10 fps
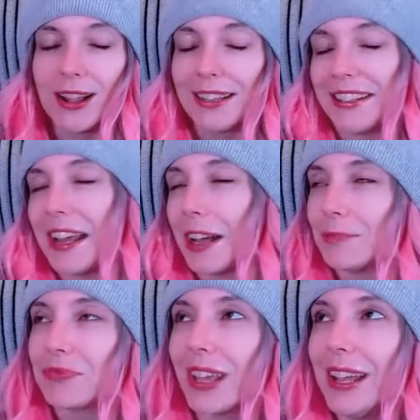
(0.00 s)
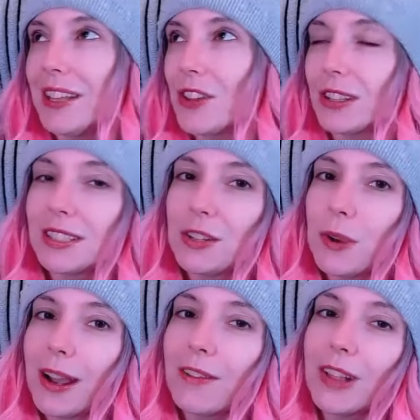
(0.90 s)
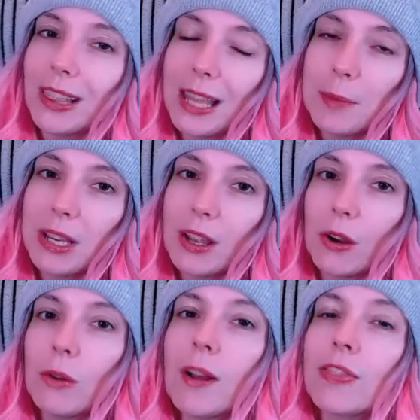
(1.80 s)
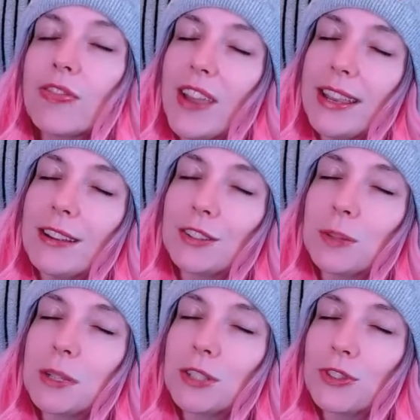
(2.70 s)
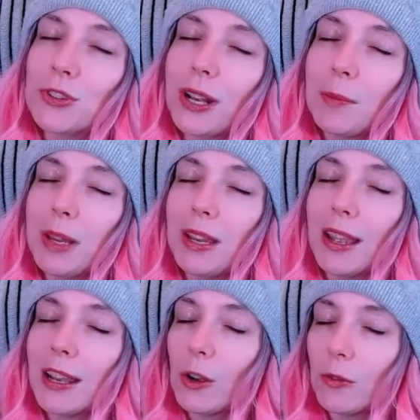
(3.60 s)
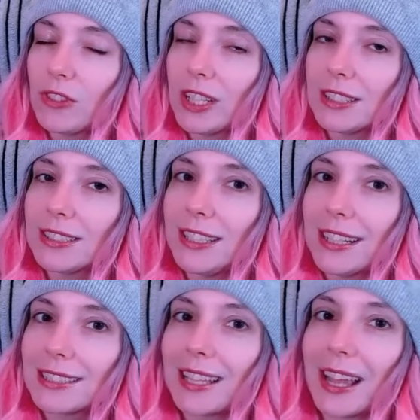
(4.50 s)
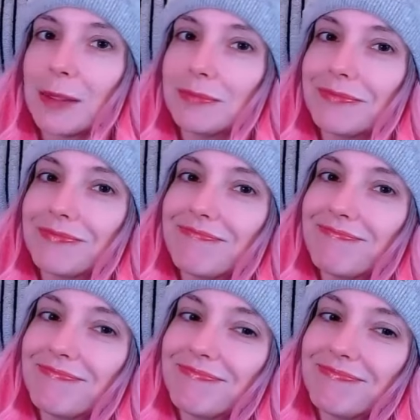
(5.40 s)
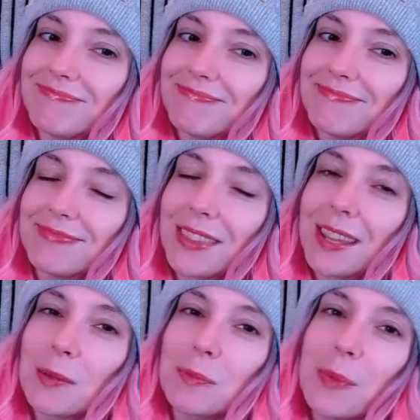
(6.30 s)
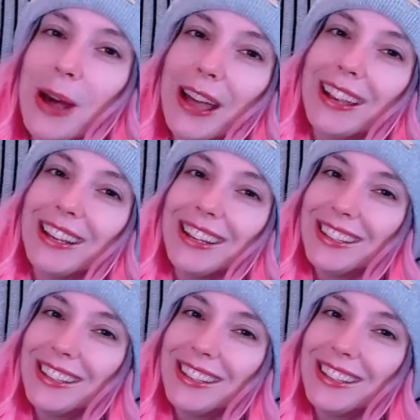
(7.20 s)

Yeah, any thoughts that you have, let me know. Thank you so much for joining me, and hopefully I'll see you next time. Bye.